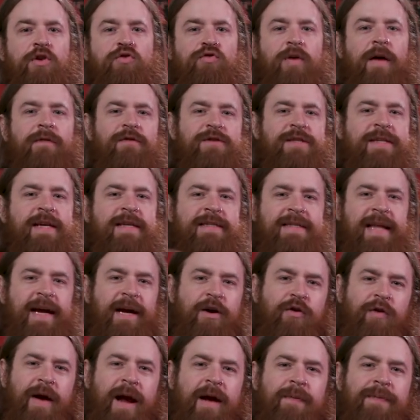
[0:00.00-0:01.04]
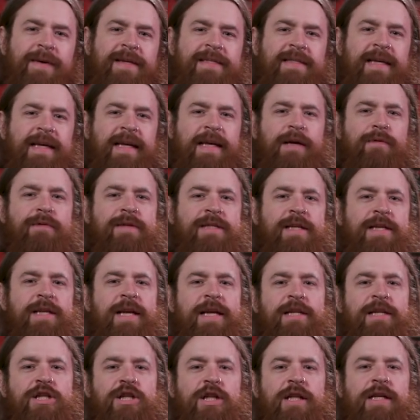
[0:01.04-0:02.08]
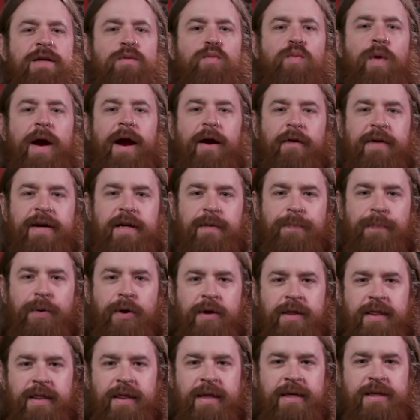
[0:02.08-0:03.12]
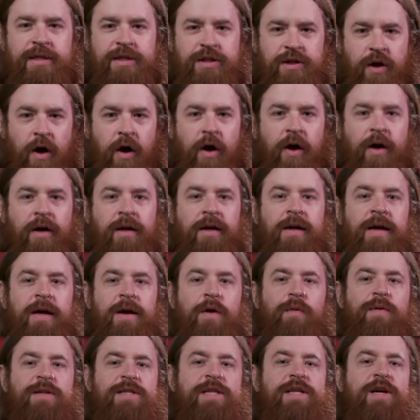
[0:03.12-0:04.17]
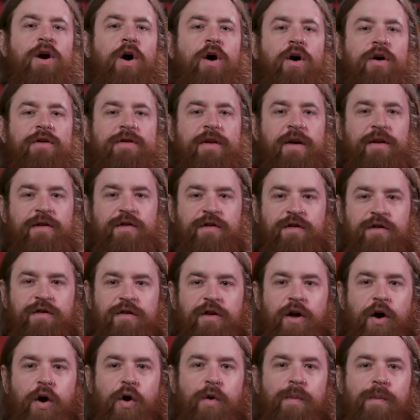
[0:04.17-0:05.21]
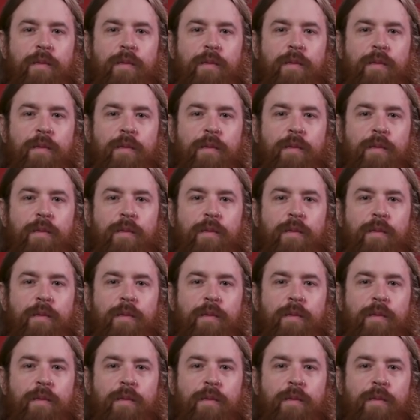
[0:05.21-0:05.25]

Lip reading: Trevor says in that Kerrang piece that he was initially wary to put this song, which he calls a slow,